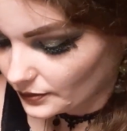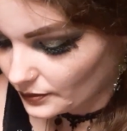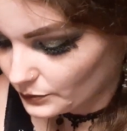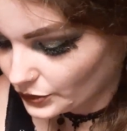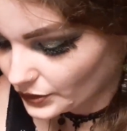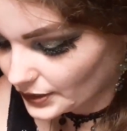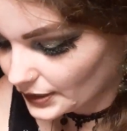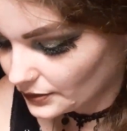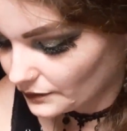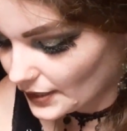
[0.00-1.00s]
I'm just
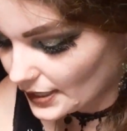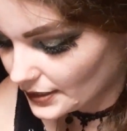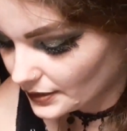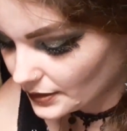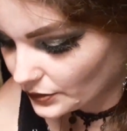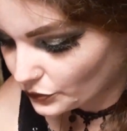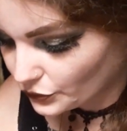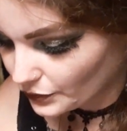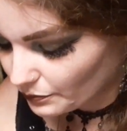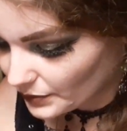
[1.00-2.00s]
kind of adding these
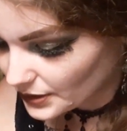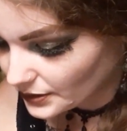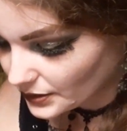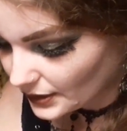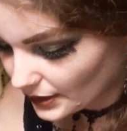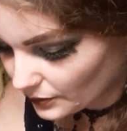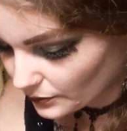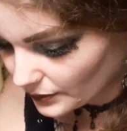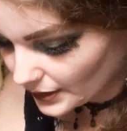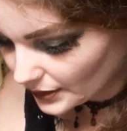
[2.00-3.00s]
crimp beads now
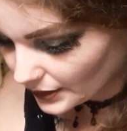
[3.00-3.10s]
in the